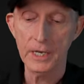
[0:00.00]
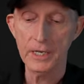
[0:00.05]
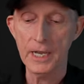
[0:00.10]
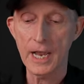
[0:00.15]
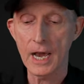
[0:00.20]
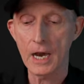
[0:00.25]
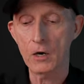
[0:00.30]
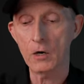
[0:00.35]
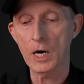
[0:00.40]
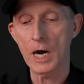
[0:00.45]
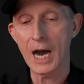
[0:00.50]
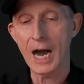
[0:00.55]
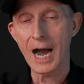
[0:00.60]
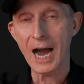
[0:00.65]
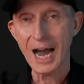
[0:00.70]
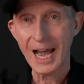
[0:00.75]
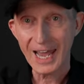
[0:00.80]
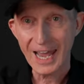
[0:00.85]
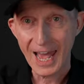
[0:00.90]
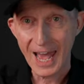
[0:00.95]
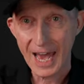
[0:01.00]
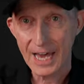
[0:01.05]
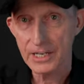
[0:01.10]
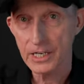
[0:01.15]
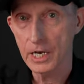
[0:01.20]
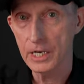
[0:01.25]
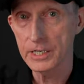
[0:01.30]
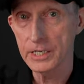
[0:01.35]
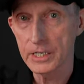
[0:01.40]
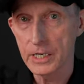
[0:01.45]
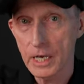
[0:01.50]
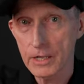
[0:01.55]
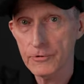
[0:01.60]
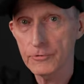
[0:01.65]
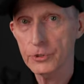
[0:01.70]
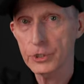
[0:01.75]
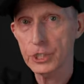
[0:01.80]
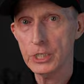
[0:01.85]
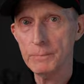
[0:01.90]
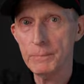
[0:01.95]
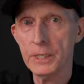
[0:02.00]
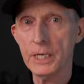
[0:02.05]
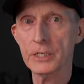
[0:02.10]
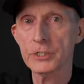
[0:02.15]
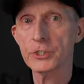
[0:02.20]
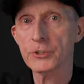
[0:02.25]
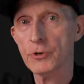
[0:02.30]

Now, I had another GPS